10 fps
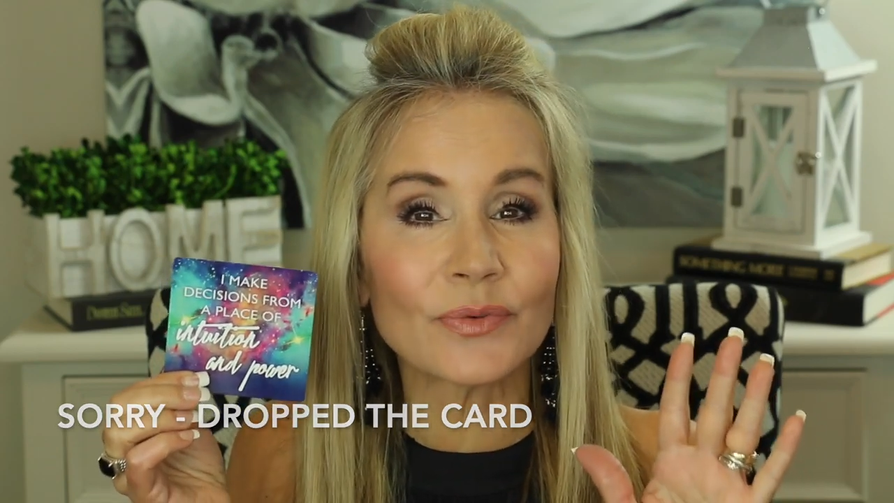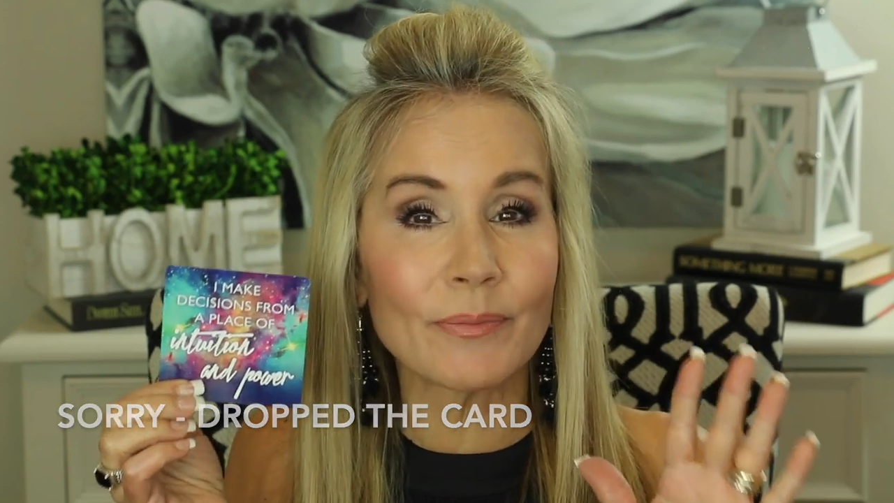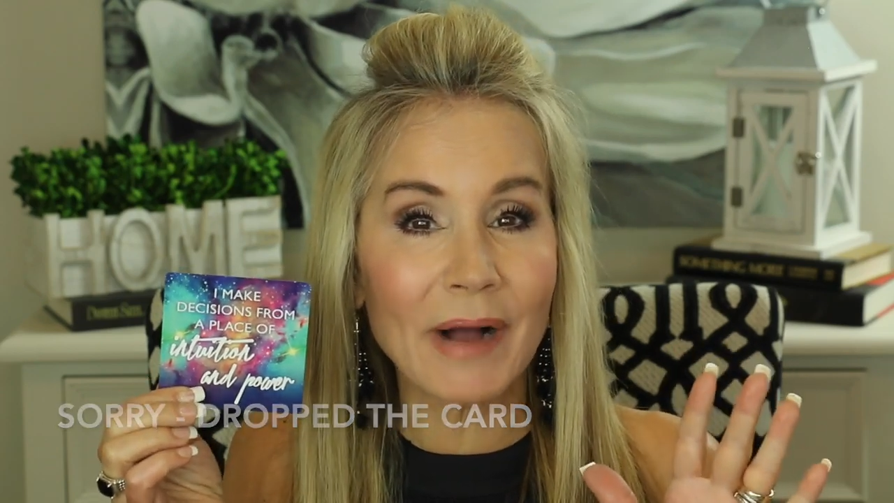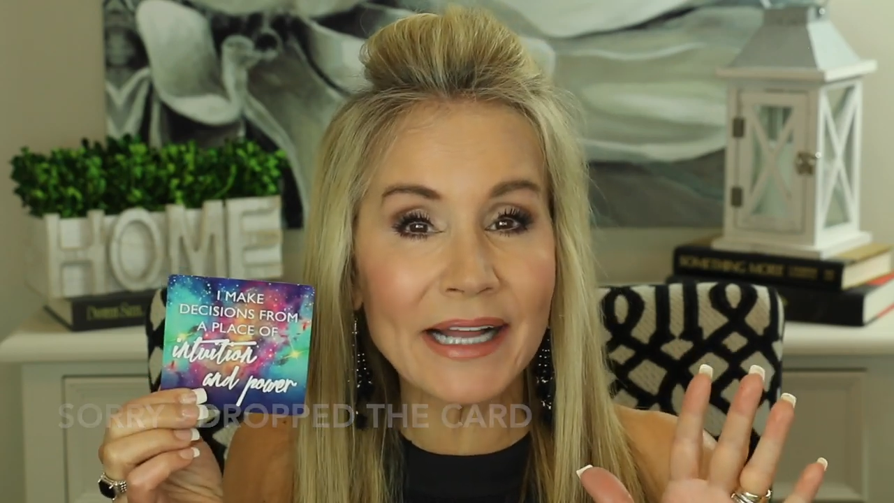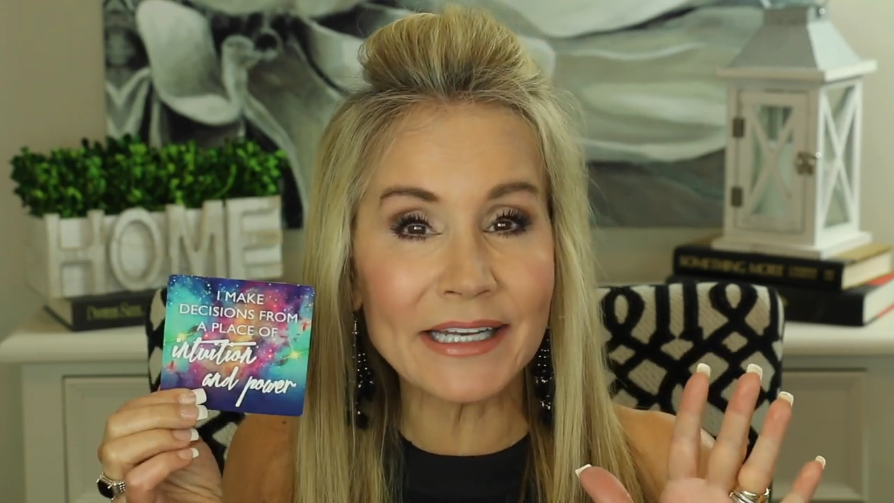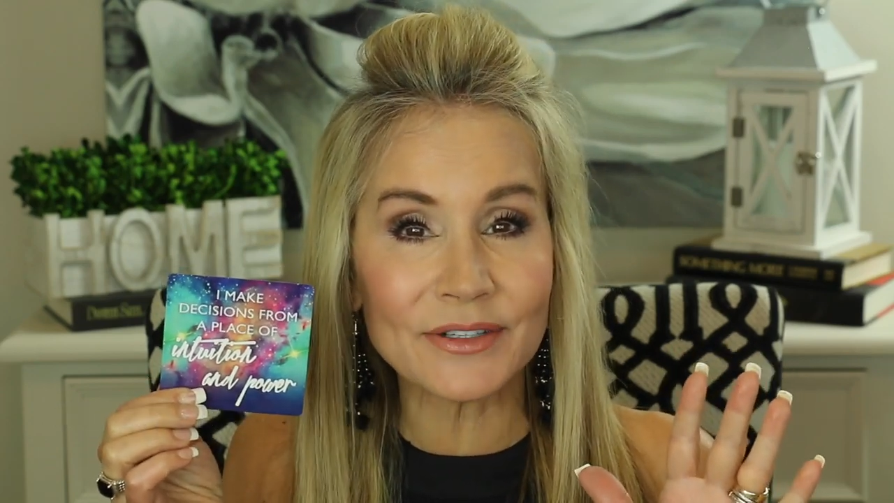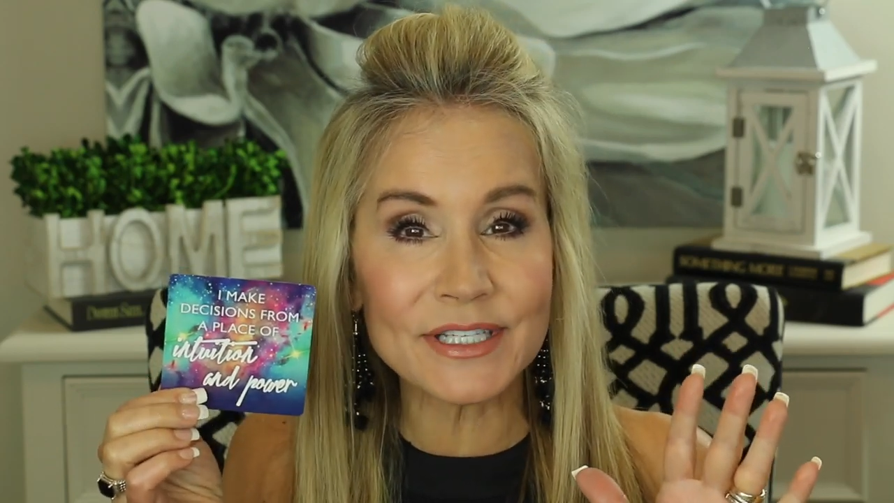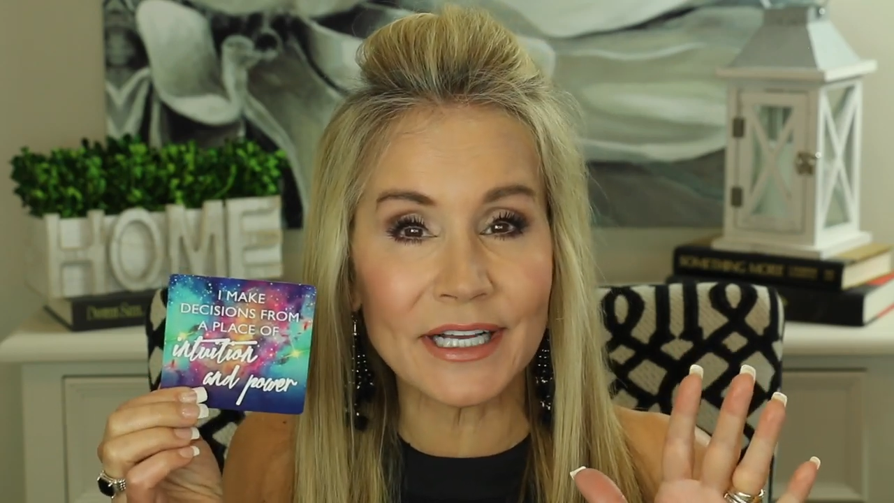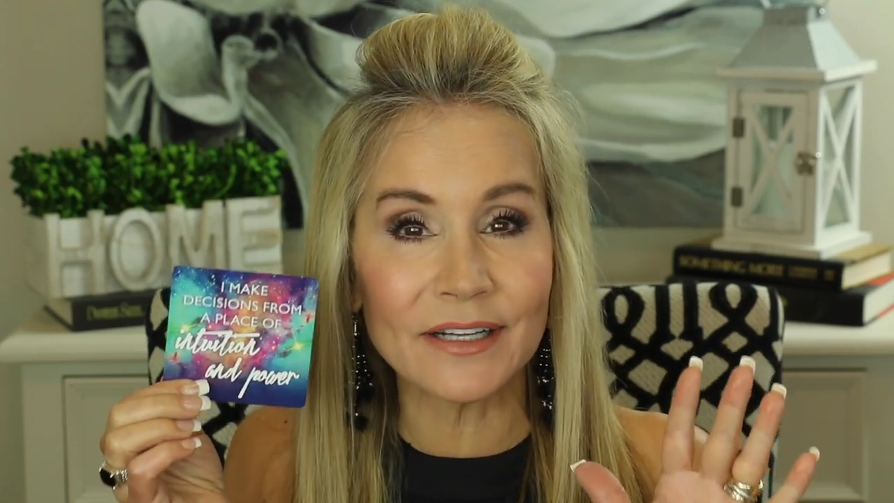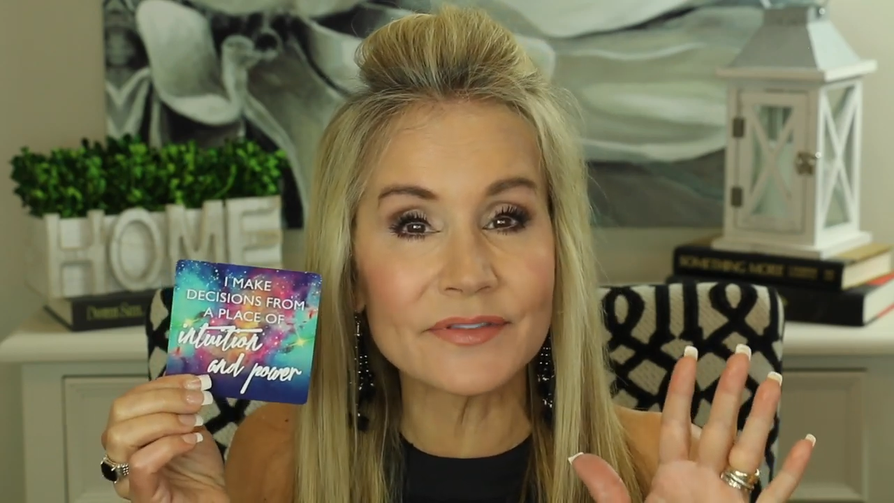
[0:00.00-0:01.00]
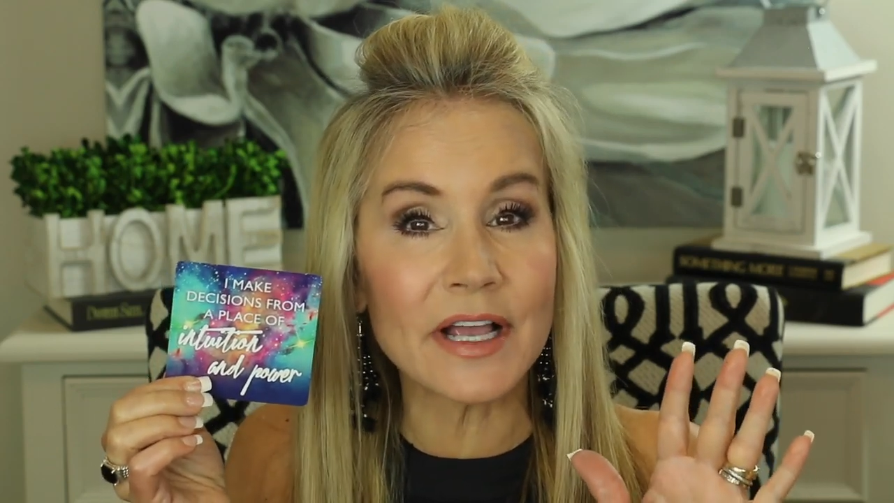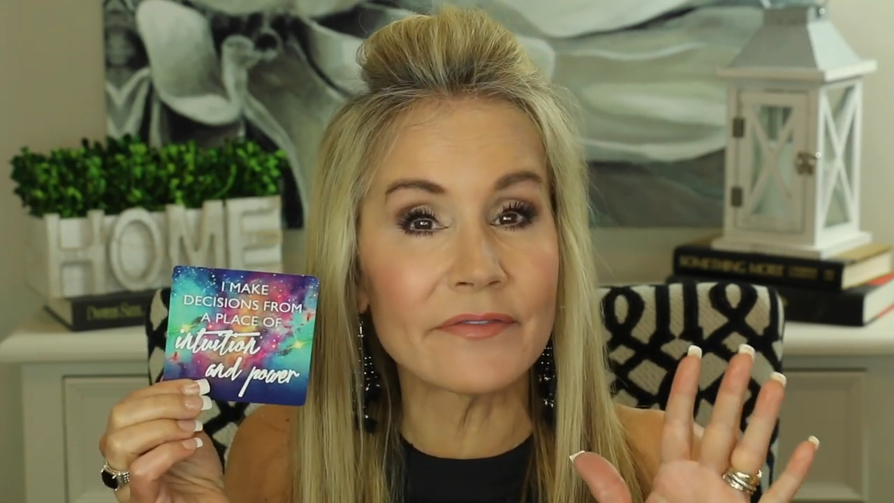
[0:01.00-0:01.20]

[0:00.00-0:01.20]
to remind ourselves